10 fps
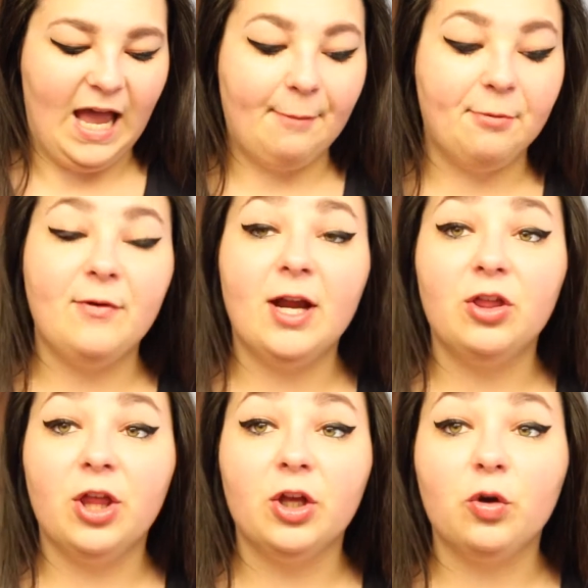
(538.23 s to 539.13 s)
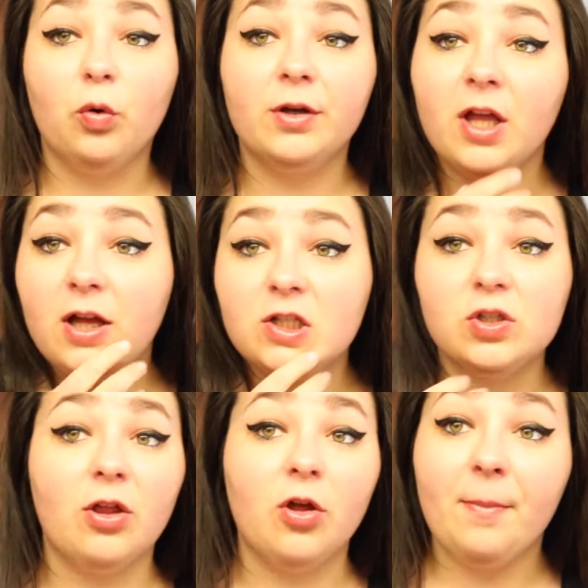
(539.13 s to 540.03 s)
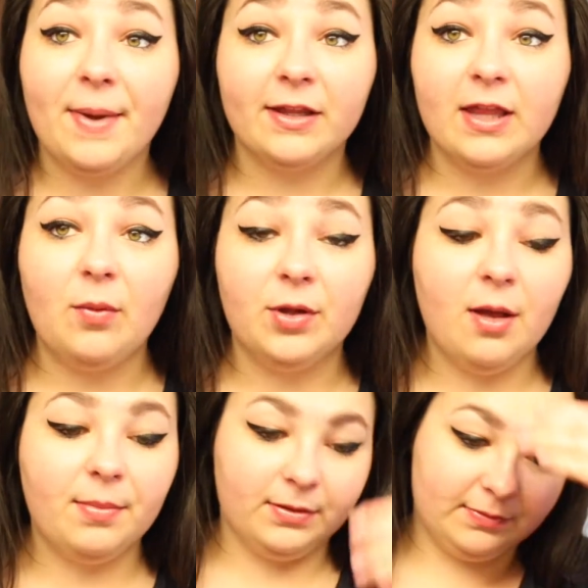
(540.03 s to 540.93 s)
I prefer the coconut, so I thought I'd pick that one up.